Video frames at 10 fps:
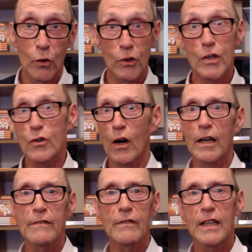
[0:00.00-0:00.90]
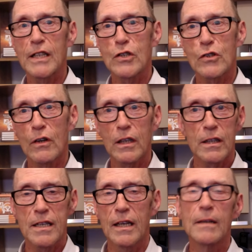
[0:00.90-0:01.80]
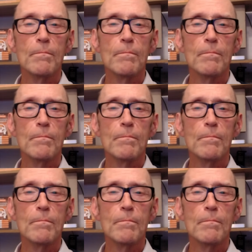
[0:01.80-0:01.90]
or a driving instructor.